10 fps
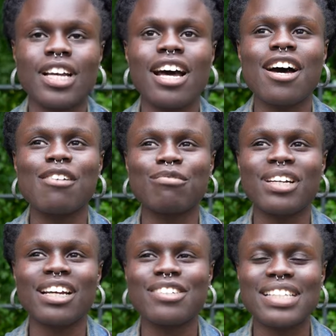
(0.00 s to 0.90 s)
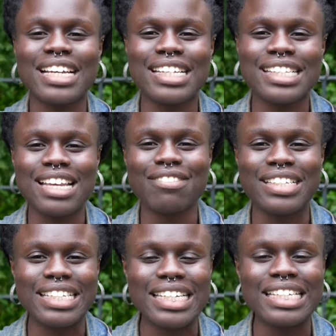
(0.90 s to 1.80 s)
Um, when I was like
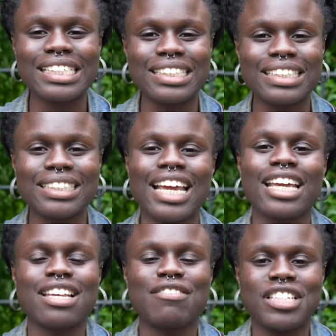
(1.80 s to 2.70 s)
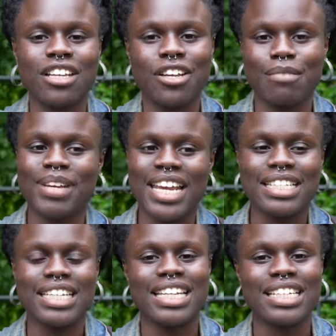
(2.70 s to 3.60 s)
seventeen, like seventeen, gonna be
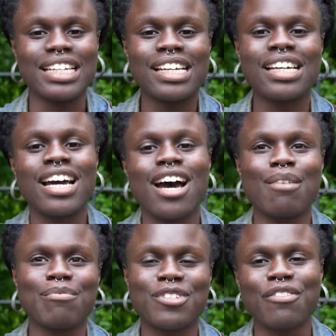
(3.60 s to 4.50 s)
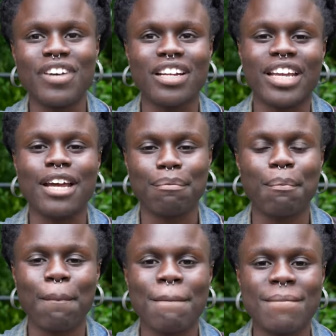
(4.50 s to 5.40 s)
eighteen. Um, wow, so finally, yeah.
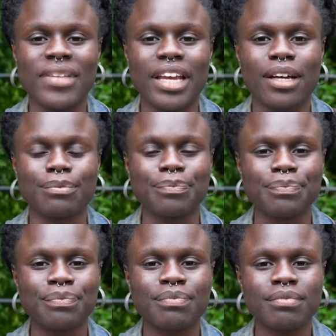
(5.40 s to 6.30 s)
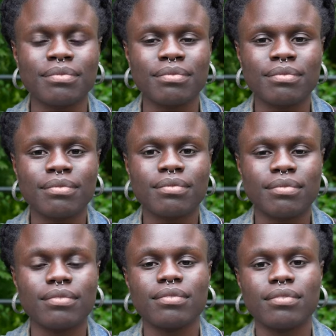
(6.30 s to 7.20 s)
yeah. Do you think you've met a
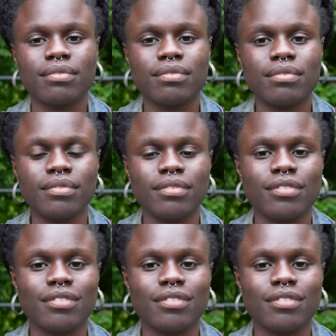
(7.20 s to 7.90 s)
future millionaire?